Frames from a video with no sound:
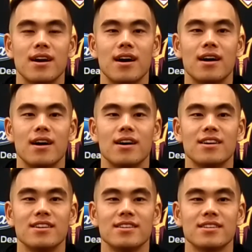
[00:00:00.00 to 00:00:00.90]

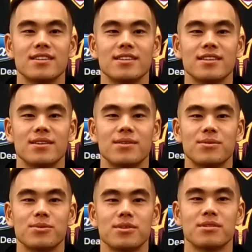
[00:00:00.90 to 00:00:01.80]

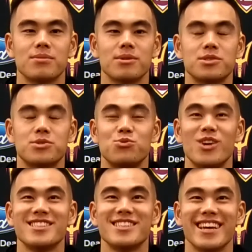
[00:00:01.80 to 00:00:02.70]
What does
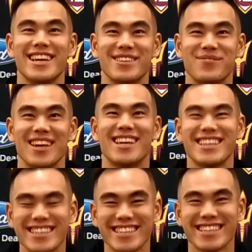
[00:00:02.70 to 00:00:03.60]
resonate to
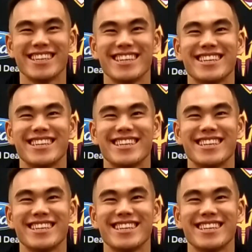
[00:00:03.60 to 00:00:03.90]
me?